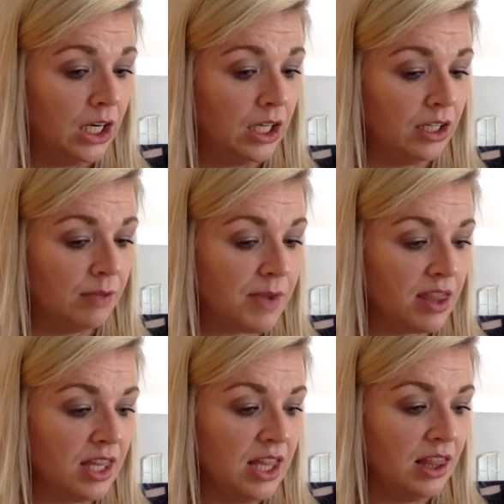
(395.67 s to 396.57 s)

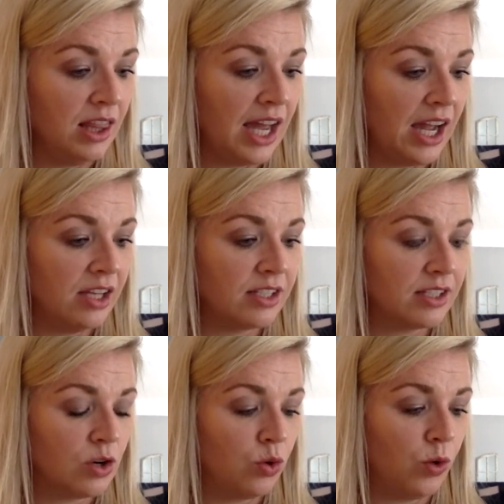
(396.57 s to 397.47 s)
The
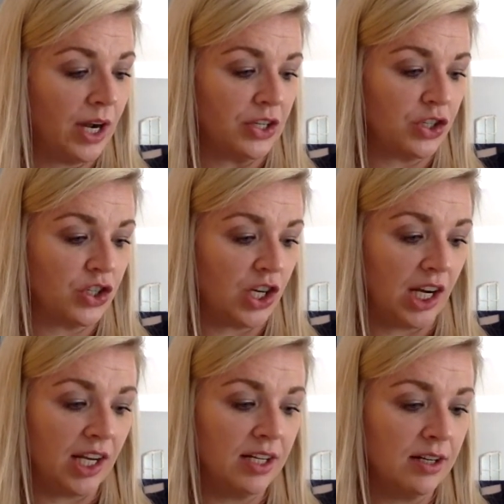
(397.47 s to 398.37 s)
last
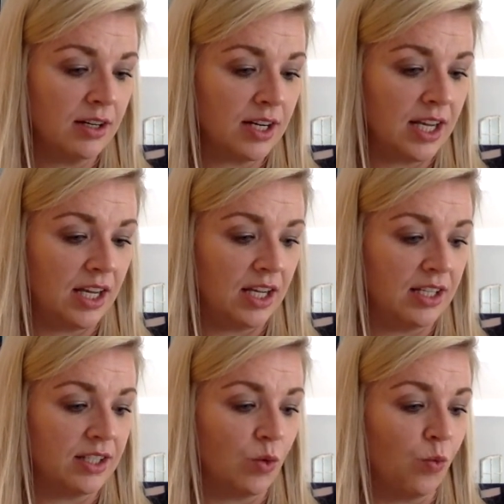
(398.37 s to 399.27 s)
question
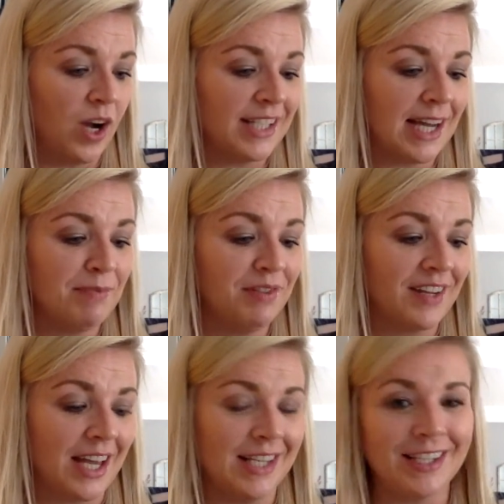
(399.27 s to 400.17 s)
is, what type of
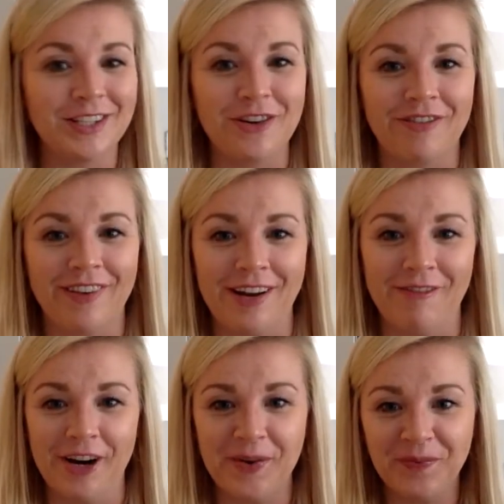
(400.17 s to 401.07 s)
case is your
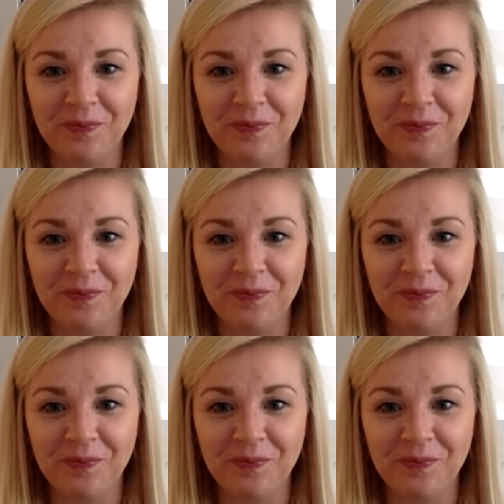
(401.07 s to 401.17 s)
favorite?